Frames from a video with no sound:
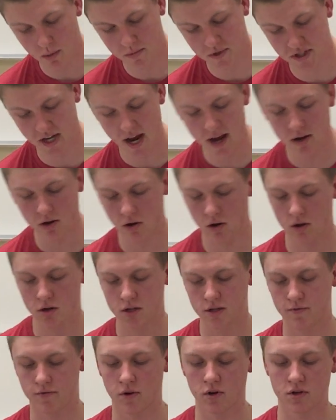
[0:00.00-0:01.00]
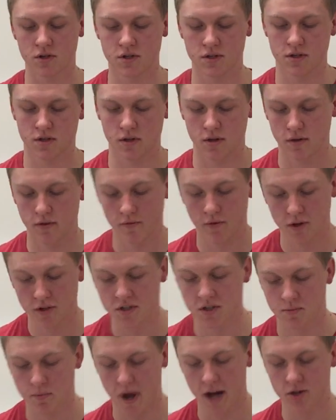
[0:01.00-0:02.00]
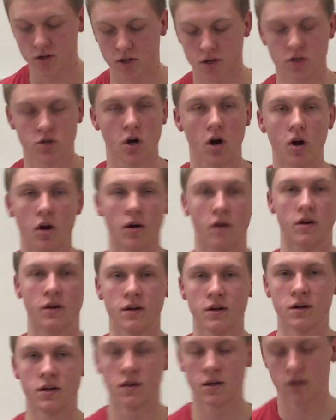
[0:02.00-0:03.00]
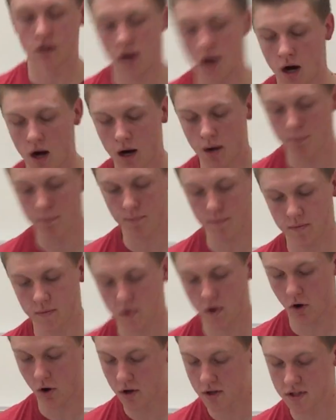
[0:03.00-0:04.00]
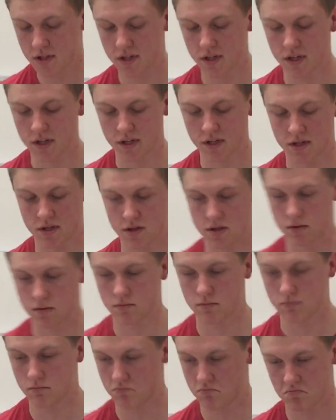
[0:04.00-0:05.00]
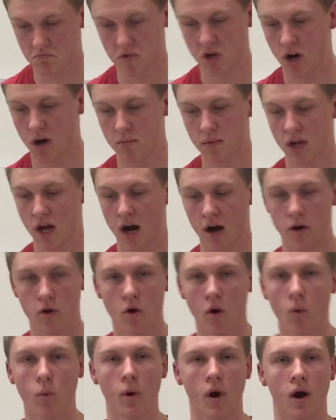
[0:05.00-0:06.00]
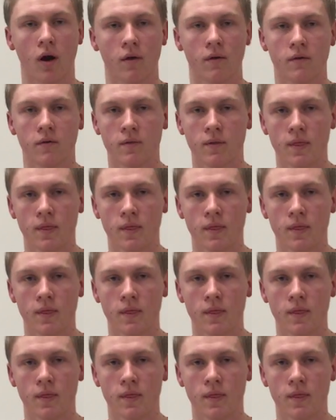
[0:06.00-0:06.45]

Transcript: Zach Ertz versus Patrick Chung. Ertz is coming out of nowhere.